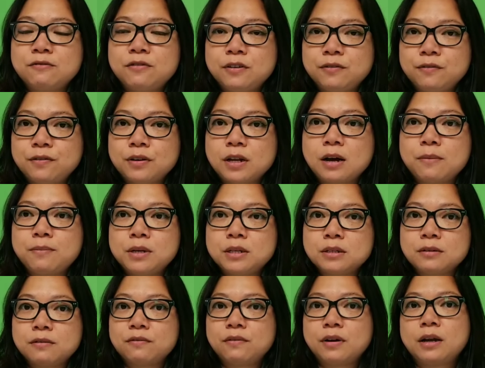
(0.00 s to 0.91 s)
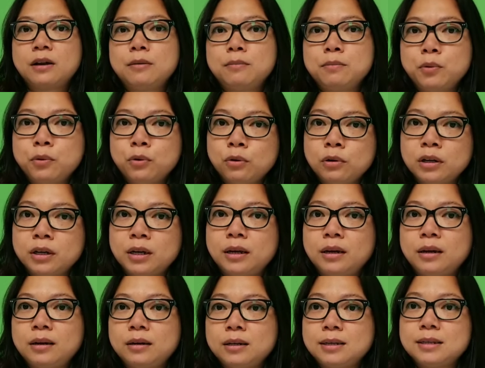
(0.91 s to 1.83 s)
flip flop is a very
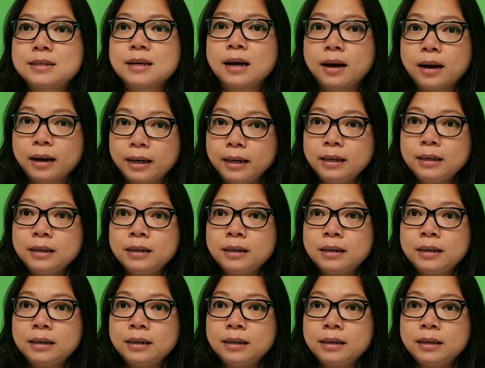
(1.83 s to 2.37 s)
poorly designed.